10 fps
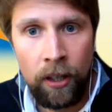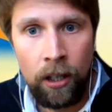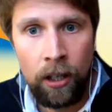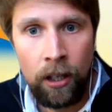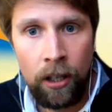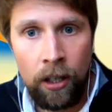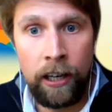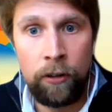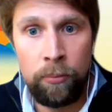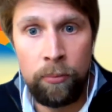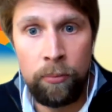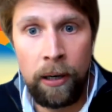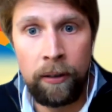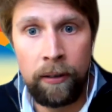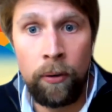cultural change
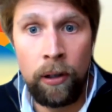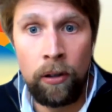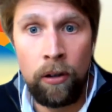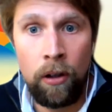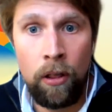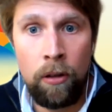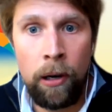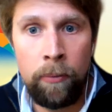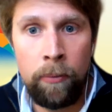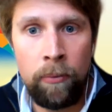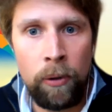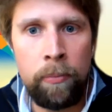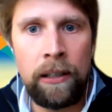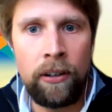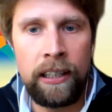programme going on at the moment, we
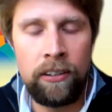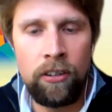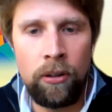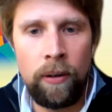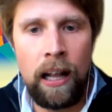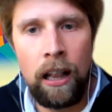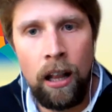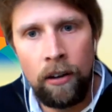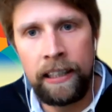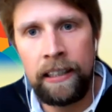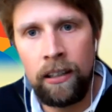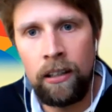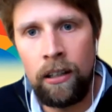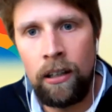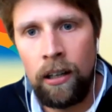will be looking to align